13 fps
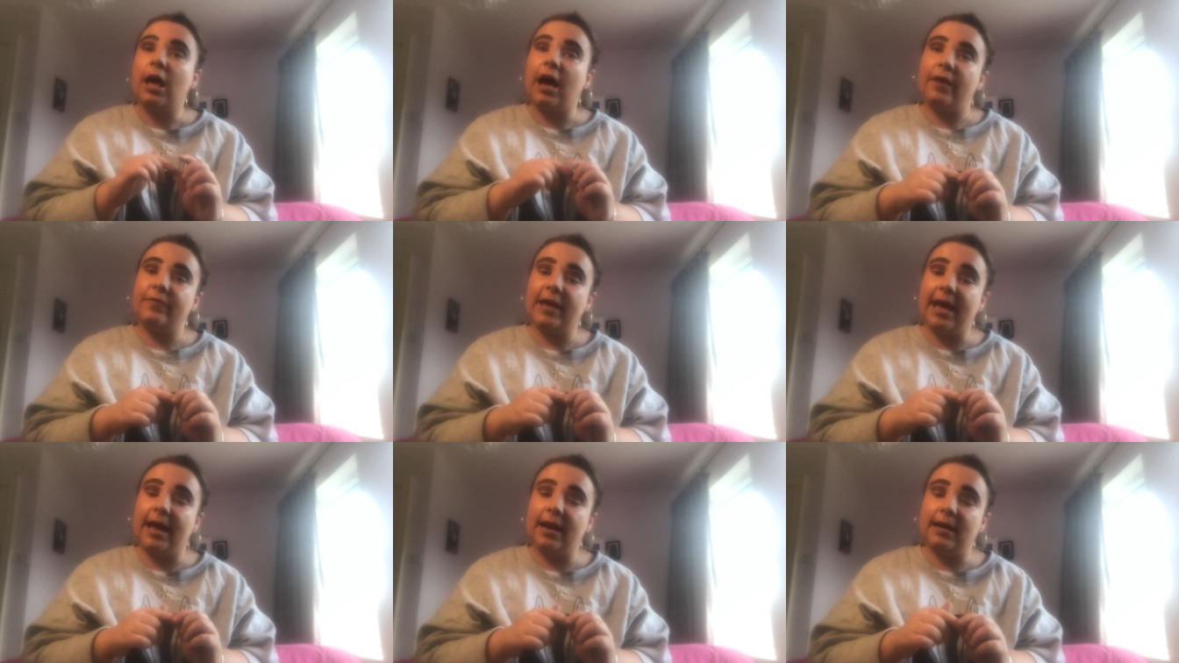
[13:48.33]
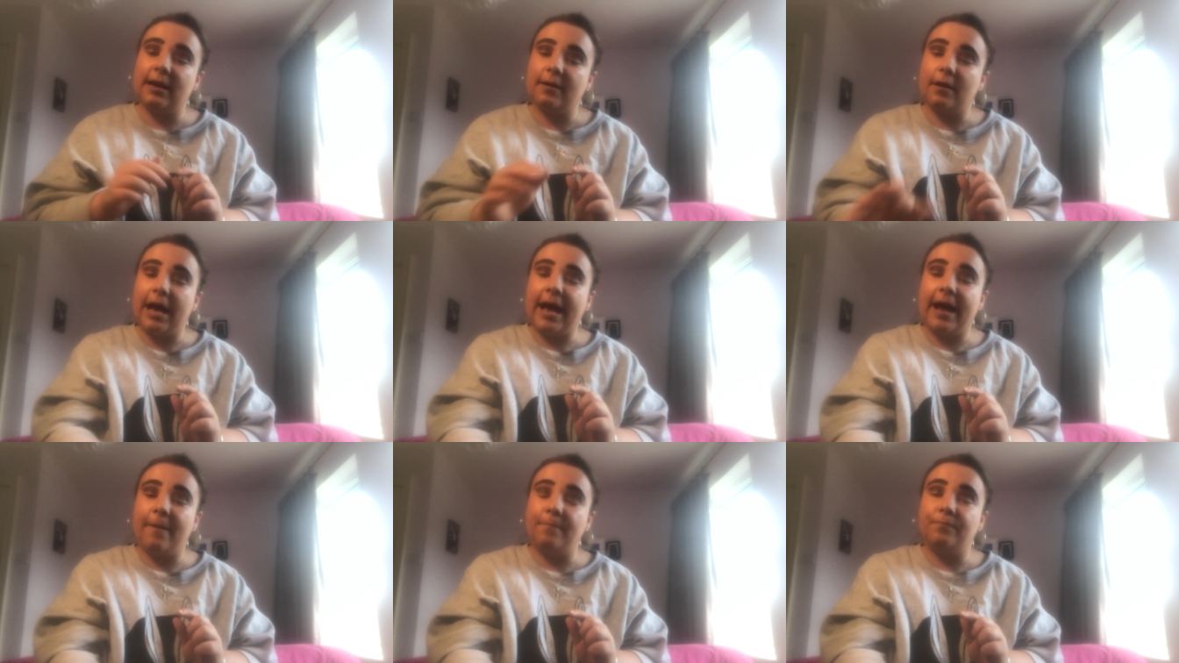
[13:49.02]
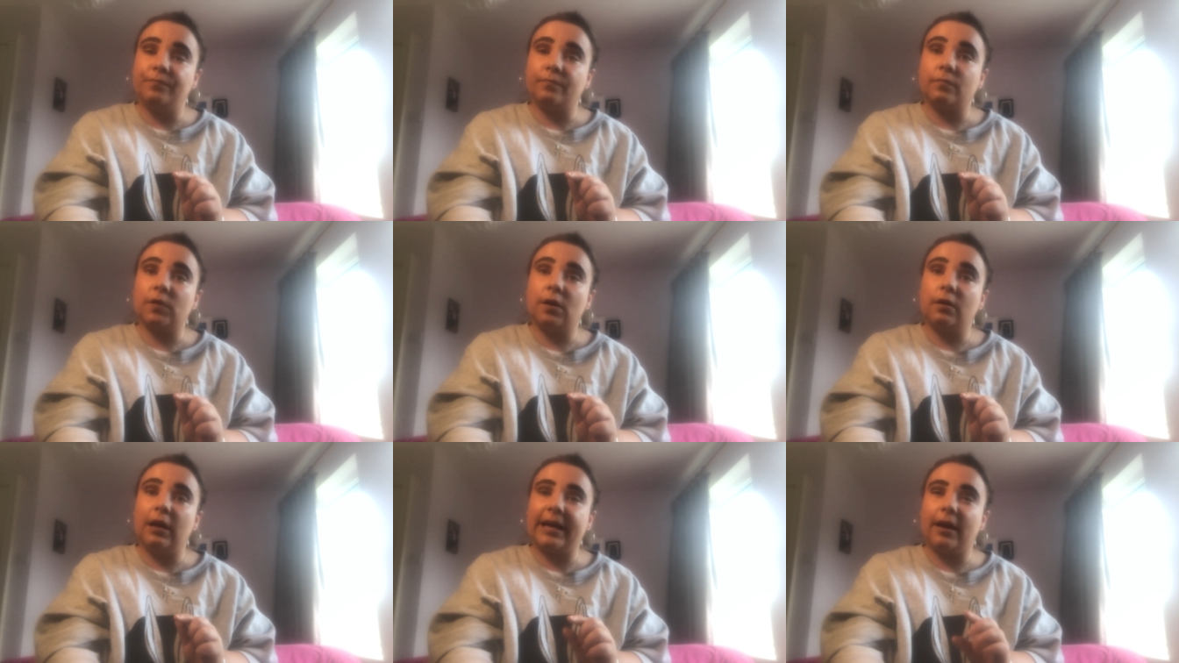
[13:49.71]
and then um,
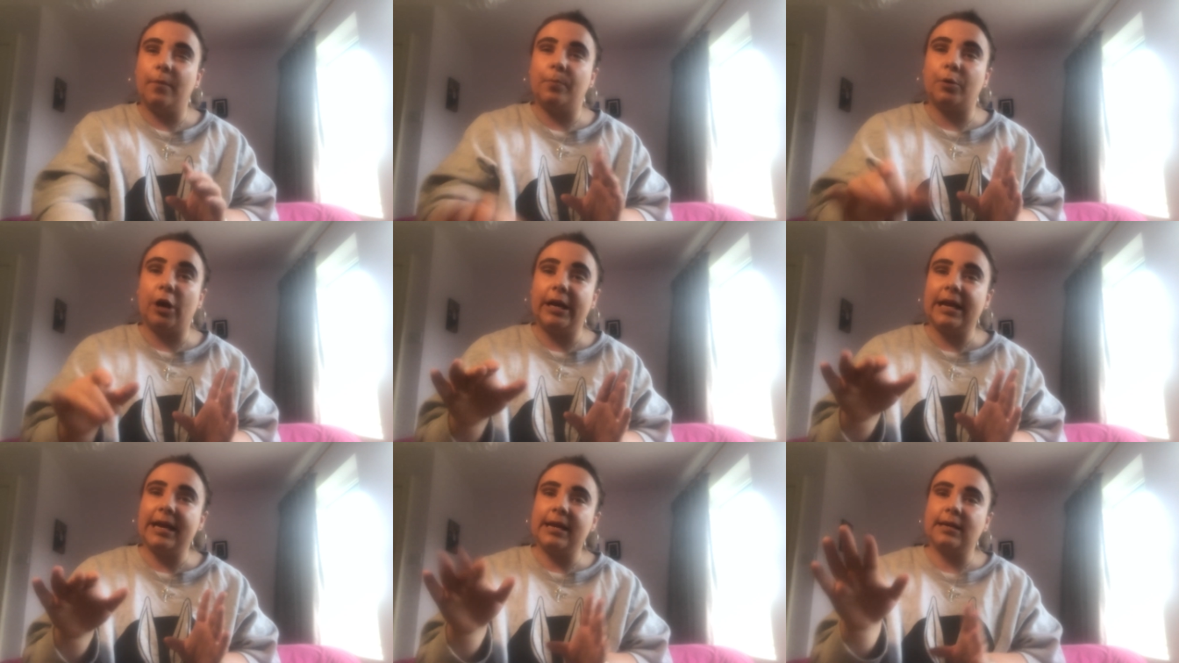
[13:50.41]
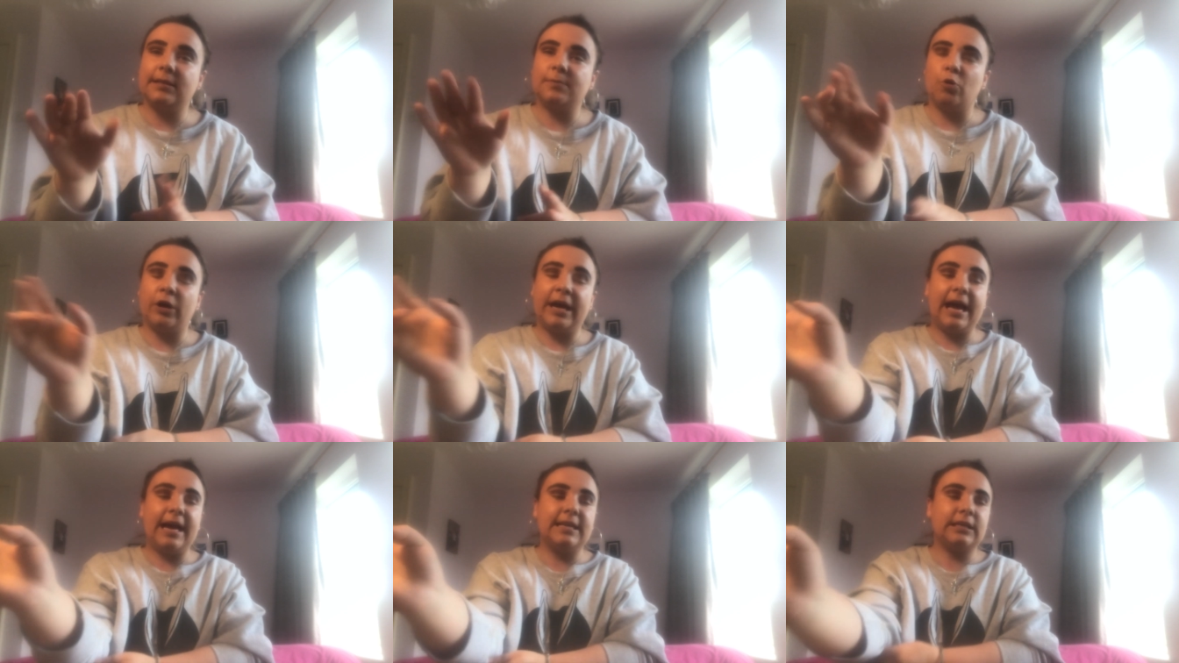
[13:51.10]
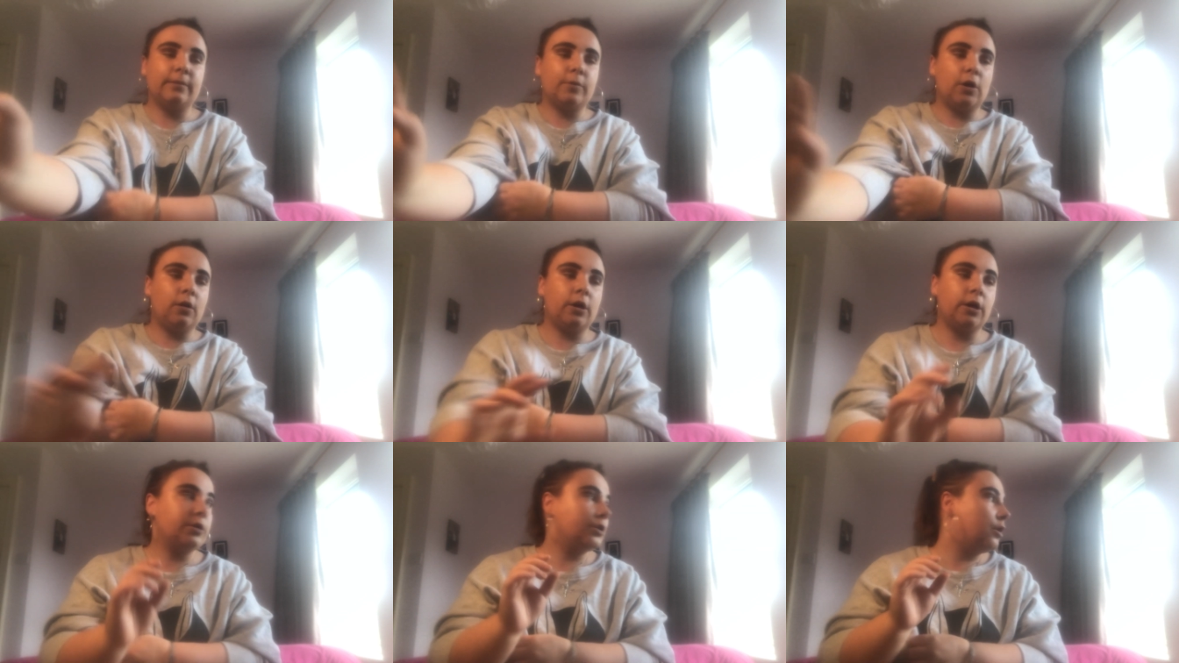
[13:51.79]
like a briny smoky eye type
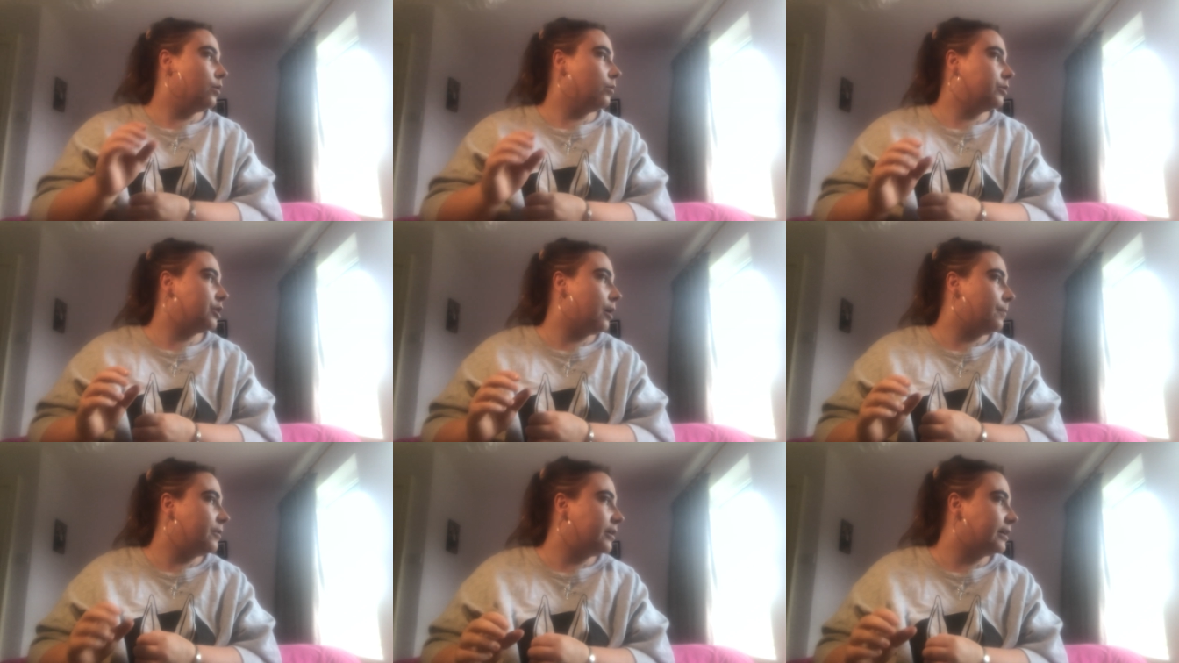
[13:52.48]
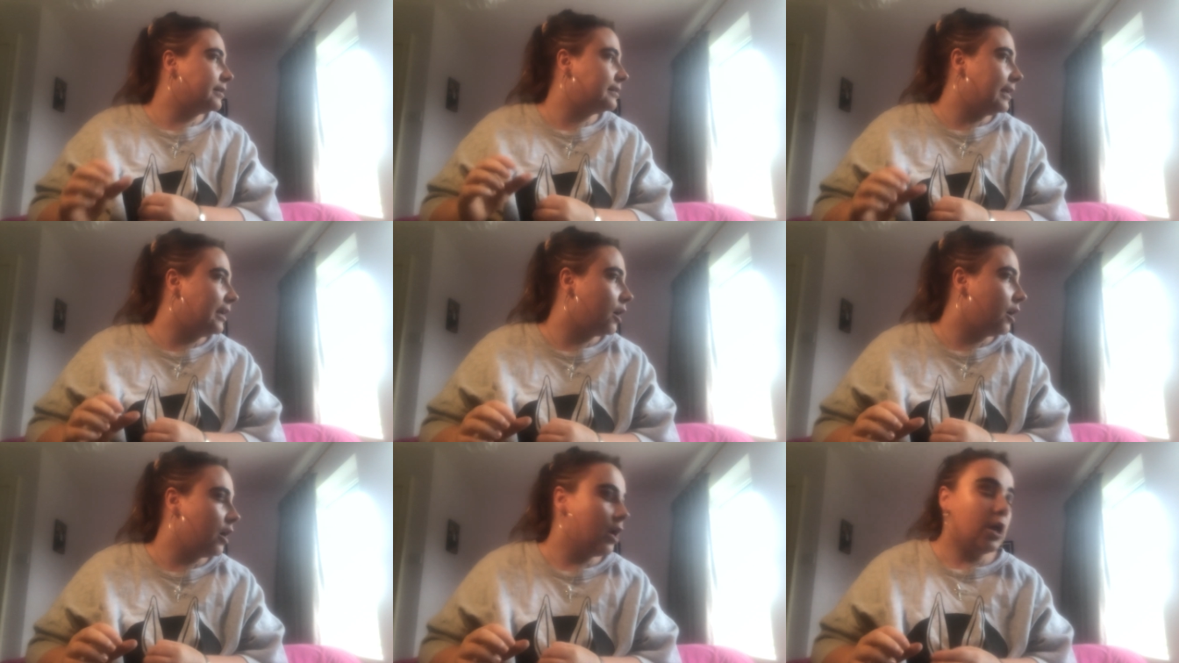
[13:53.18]
colour to go on top of the concealer.